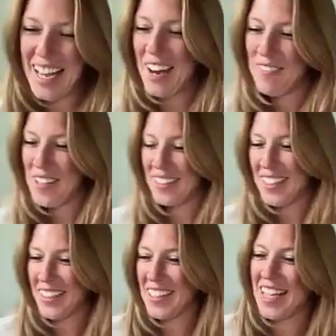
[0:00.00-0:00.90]
I will.
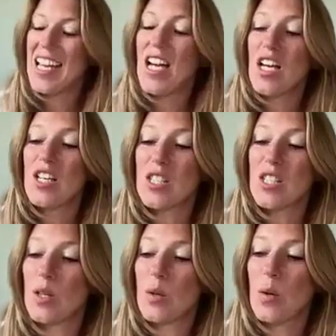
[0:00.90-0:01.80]
Okay.
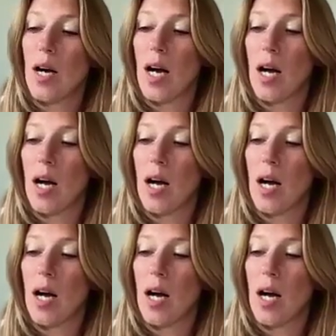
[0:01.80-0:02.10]
So